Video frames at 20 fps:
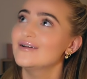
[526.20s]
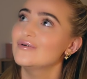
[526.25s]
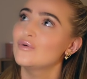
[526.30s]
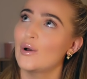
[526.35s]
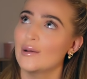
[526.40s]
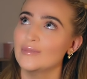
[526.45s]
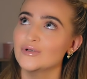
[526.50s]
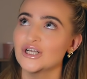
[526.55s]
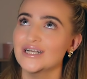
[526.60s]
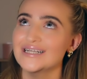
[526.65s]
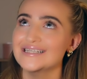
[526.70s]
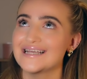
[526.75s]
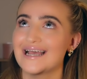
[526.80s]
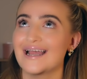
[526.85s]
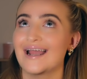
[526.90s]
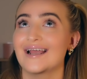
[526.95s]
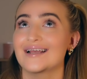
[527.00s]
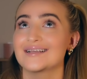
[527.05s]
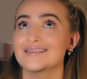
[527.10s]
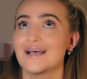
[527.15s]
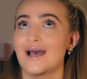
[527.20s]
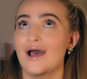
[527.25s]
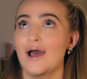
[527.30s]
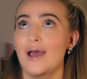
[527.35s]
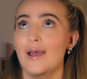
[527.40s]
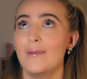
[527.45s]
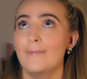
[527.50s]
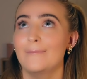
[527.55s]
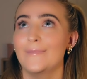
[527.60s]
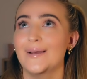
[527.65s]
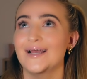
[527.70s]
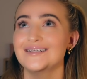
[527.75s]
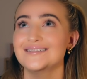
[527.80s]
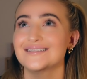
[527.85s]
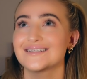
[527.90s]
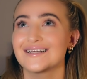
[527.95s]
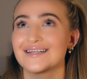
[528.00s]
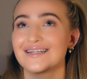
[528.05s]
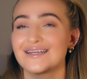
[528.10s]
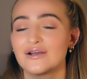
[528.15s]
what I'm trying to say is I'm
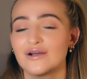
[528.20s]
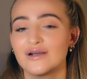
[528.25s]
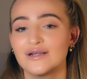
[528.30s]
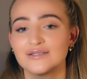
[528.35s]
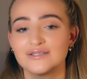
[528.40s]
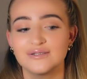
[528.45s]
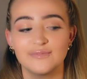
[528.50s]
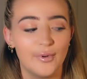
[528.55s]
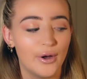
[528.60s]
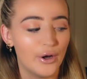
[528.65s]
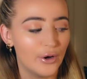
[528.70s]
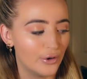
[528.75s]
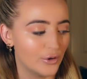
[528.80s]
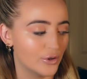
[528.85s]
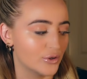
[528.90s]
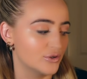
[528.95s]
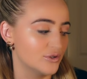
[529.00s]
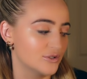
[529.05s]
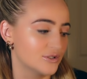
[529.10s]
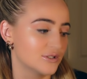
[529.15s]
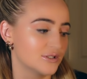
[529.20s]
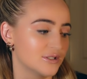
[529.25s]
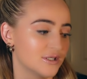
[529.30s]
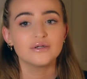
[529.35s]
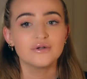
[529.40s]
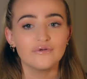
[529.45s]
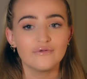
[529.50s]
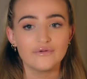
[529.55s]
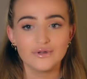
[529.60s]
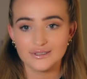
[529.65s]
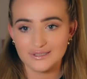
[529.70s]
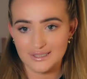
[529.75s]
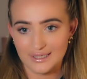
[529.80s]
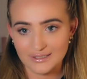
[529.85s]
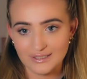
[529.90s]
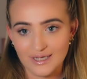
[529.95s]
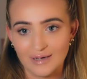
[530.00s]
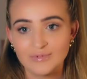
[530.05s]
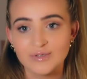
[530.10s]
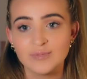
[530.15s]
basically going to post
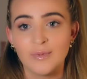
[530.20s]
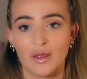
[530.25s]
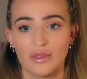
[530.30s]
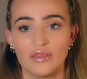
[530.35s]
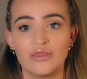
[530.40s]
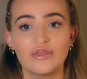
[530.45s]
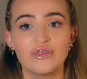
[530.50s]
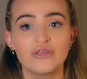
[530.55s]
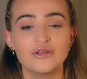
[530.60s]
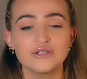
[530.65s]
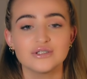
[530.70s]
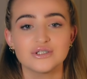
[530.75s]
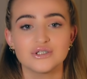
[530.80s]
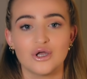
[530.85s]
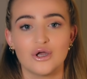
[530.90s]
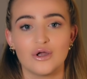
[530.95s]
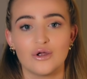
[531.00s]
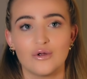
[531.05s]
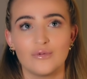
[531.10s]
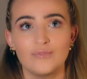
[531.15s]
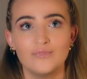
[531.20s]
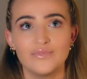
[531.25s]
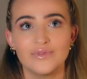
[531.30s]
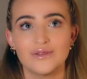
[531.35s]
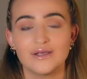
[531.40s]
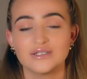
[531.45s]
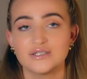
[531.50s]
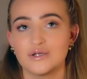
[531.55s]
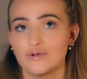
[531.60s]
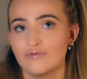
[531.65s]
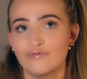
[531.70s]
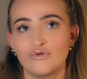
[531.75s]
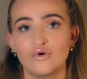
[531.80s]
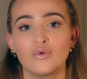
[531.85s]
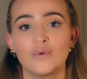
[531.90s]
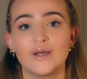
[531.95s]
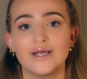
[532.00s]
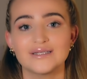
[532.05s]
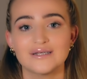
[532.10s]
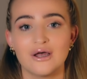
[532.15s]
6 times a month, so in
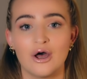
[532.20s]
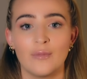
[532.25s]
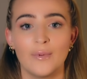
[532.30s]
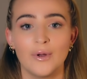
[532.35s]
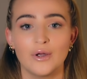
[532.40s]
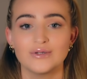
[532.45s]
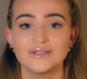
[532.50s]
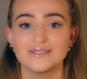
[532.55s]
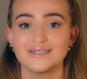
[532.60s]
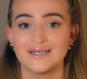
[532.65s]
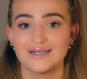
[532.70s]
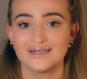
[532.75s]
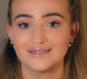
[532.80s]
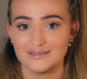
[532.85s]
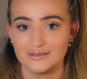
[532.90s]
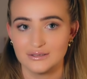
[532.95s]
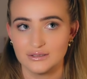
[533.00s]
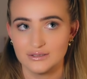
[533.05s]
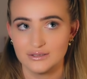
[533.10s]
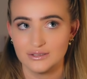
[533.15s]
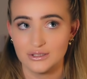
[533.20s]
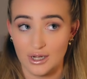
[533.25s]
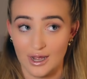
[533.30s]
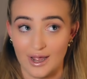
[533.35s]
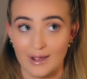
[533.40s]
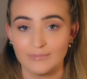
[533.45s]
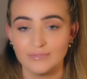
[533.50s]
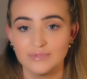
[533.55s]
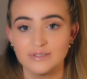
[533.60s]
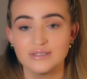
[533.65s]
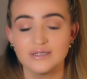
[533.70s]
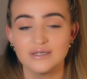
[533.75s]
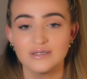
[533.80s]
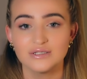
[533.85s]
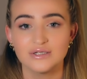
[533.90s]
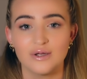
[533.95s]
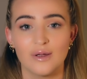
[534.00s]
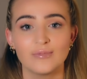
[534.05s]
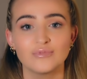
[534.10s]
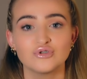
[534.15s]
4 weeks I'll post 6 times.
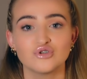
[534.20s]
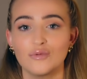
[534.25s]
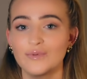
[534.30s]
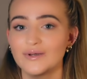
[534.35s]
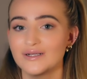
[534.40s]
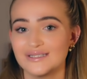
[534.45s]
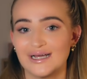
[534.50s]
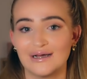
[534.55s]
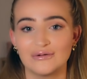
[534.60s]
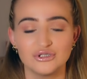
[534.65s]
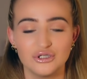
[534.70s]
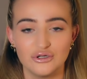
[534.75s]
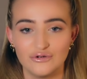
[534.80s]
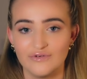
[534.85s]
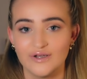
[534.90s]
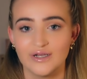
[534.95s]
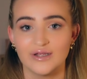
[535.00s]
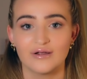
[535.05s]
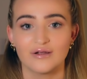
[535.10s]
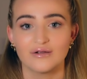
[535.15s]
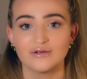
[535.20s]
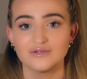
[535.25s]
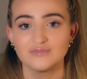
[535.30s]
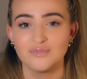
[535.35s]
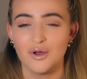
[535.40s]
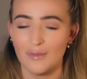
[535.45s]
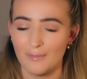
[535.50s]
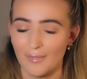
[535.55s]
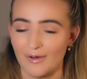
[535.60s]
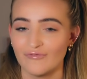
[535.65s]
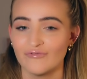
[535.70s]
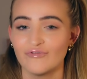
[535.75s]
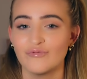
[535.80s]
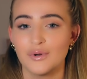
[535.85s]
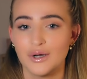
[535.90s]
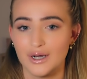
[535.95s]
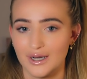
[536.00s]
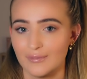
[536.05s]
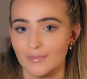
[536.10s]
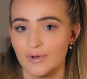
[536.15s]
So I'm dropping down 2 videos per month
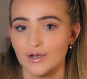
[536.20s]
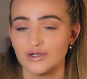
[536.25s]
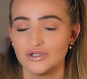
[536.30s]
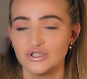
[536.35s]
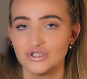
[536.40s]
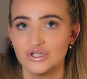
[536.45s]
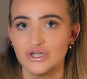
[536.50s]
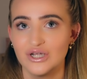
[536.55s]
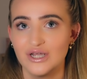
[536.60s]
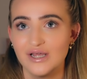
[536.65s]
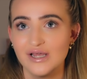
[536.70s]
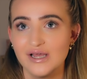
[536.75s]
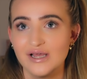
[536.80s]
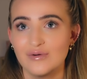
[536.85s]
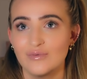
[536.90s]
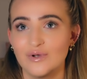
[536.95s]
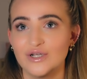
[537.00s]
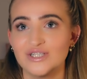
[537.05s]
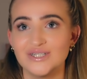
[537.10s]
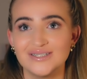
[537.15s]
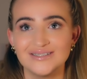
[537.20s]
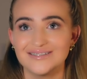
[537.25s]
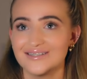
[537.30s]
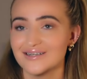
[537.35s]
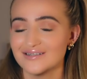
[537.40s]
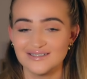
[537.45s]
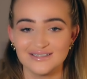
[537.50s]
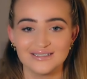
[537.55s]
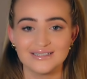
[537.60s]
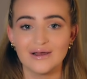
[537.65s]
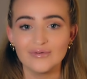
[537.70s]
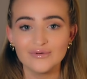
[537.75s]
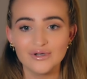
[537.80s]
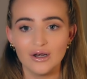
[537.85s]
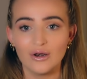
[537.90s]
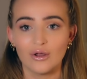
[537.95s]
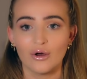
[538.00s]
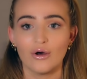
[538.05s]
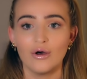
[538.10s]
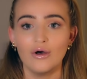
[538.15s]
pretty much, which is doesn't sound a
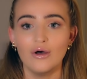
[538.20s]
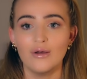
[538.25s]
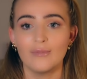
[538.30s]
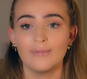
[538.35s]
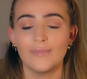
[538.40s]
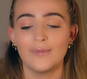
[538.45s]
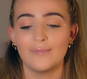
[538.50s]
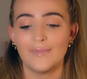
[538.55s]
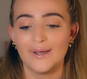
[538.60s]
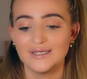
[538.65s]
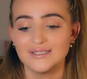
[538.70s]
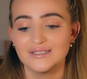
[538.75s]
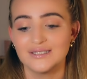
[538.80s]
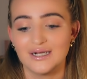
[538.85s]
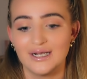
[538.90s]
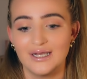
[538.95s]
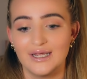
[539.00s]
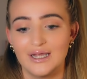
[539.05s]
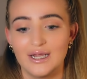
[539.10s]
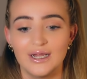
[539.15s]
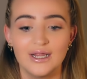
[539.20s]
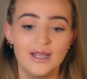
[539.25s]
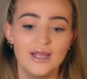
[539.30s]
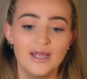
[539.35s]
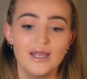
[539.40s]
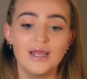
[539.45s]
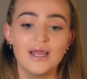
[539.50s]
lot, but basically